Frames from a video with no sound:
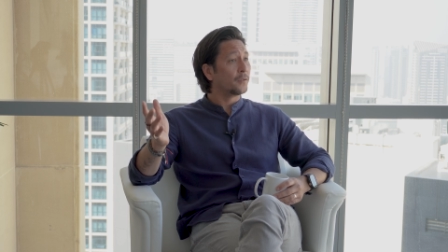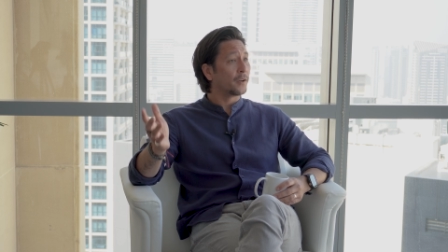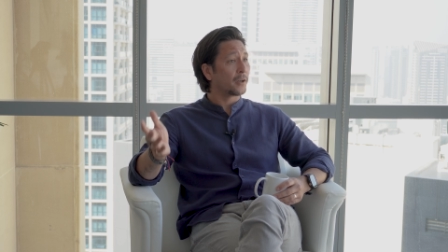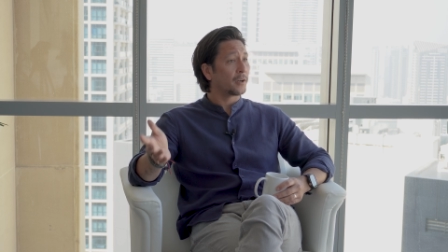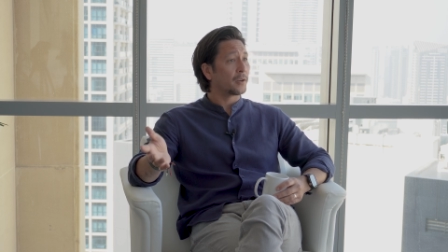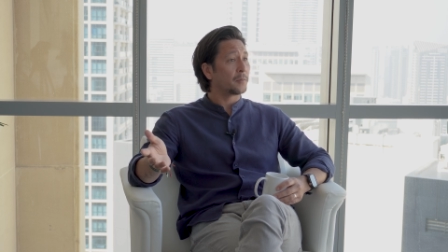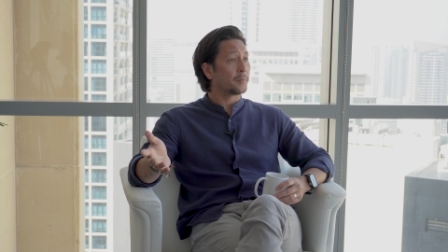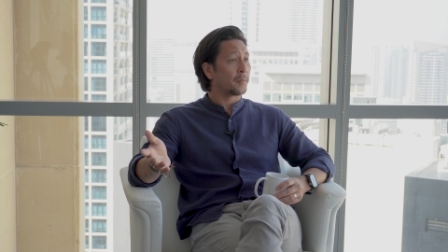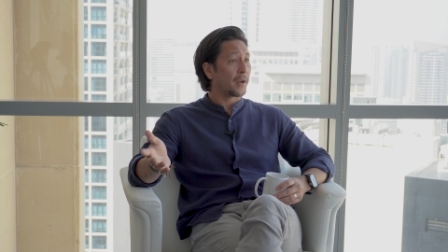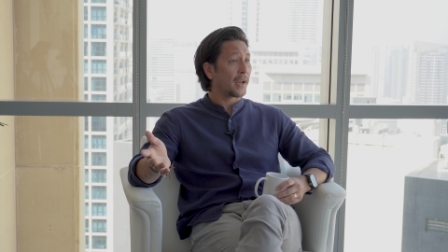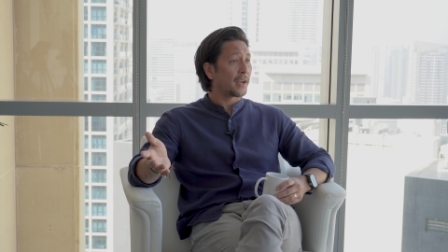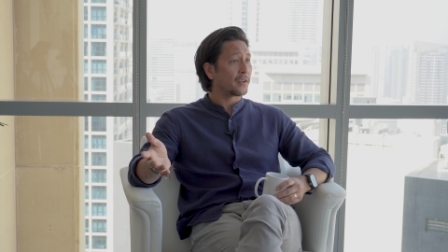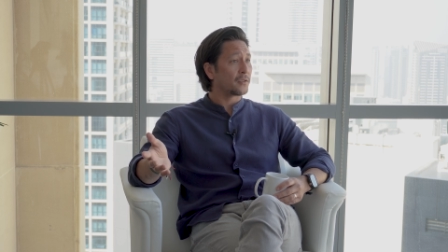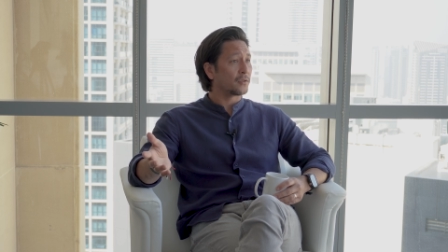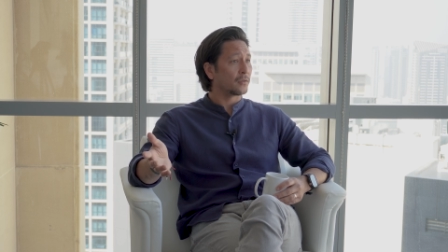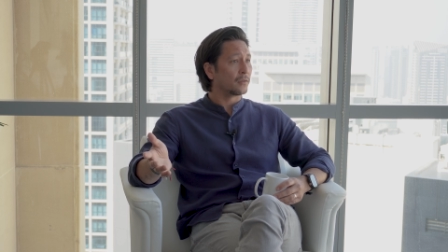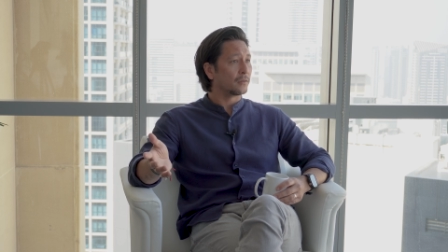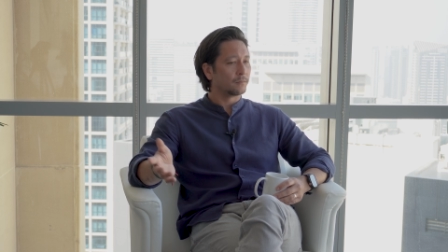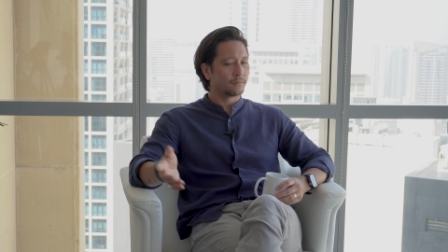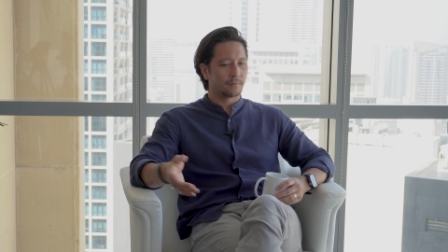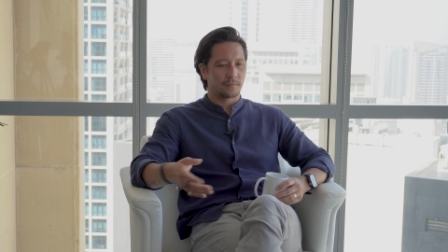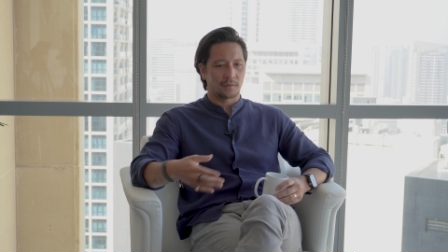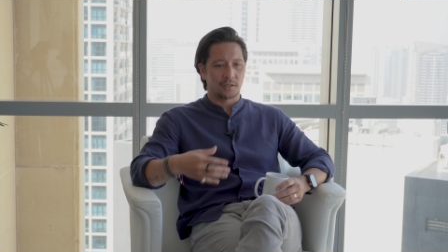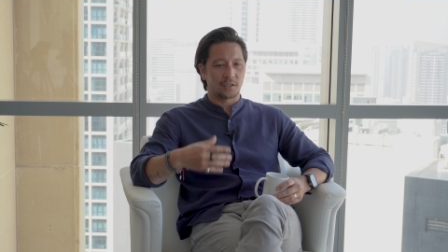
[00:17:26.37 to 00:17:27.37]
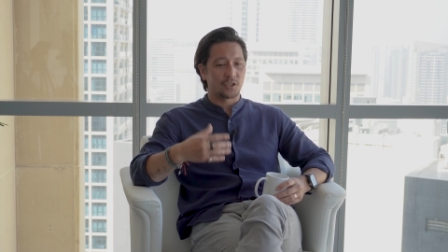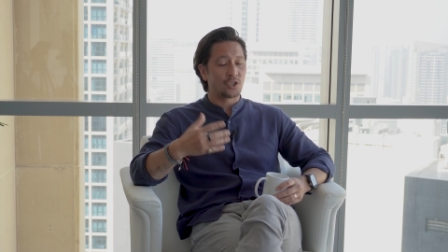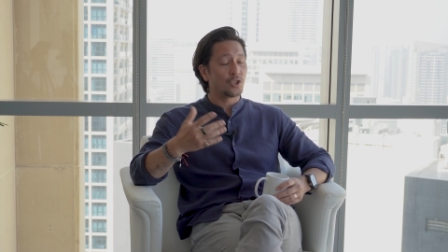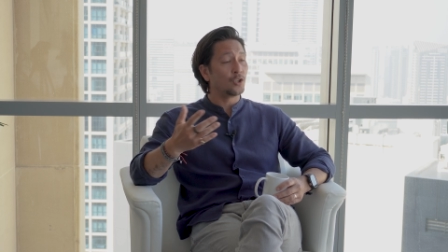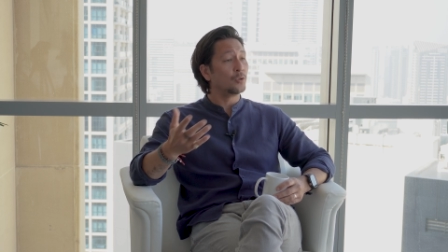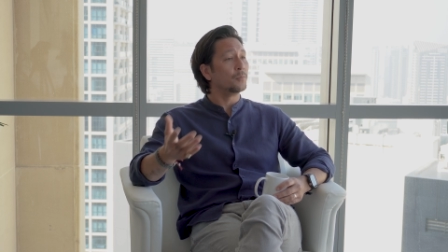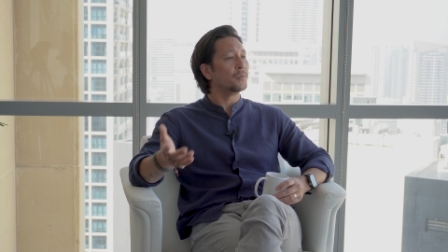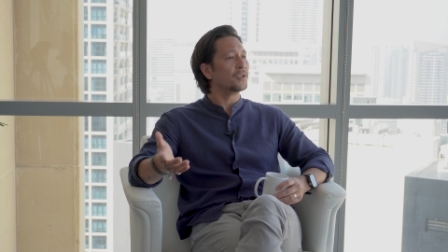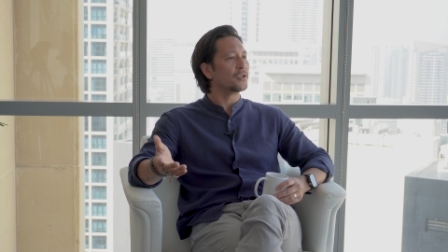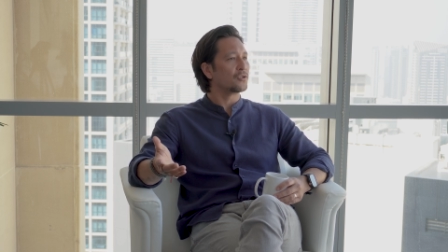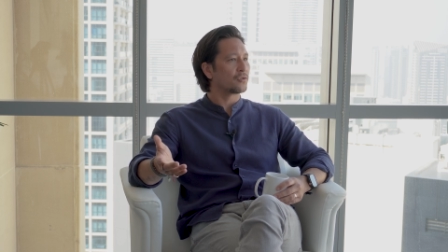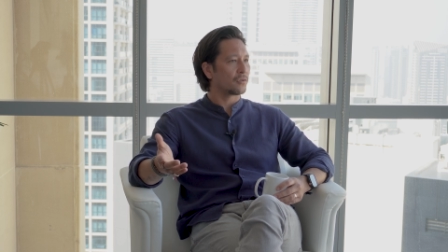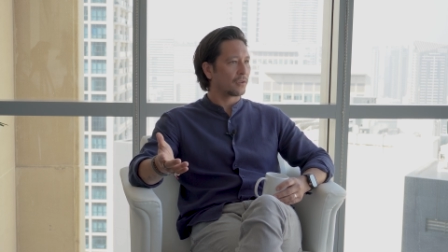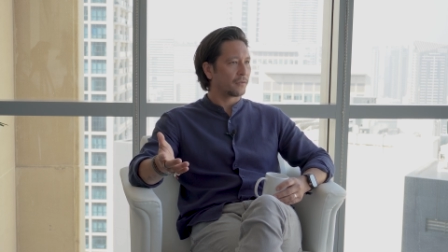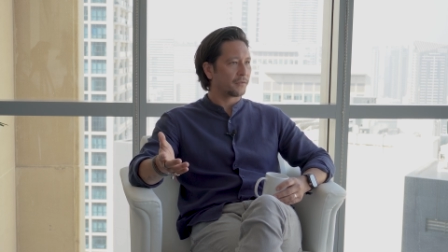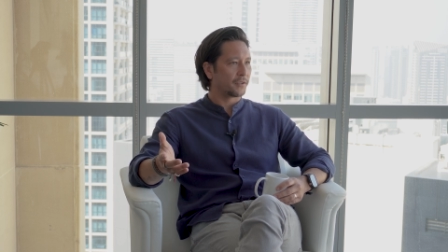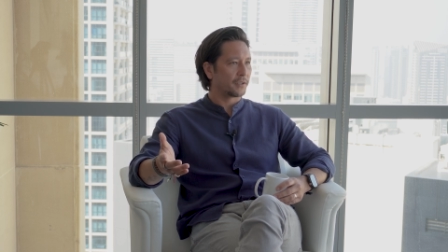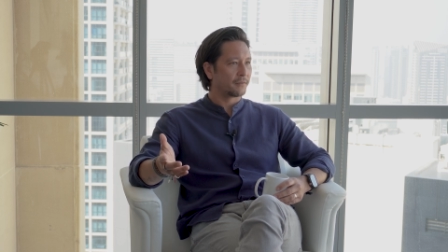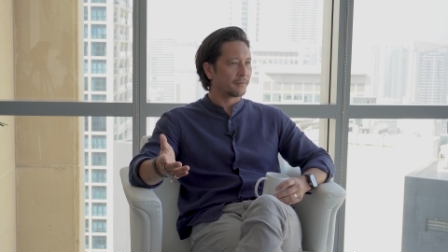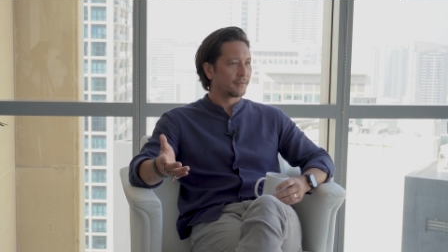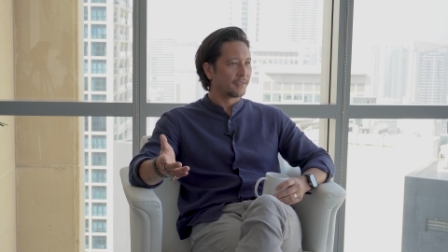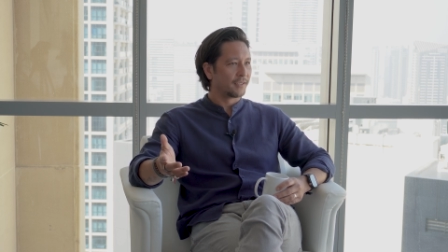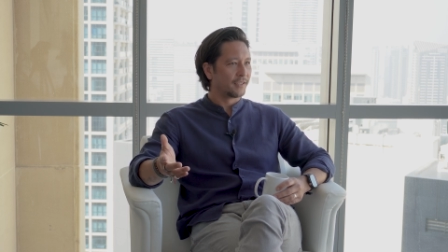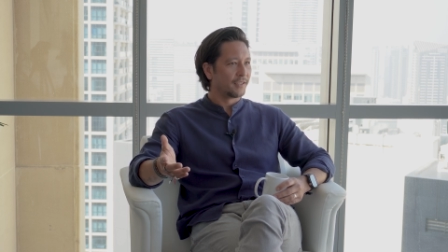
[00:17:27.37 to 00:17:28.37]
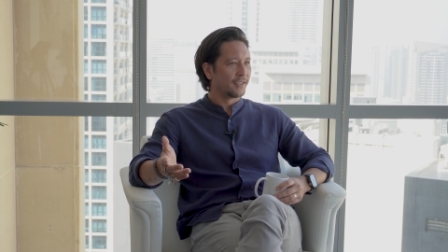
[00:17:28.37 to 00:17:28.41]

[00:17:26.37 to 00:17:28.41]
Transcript: very manual, yeah. human driven.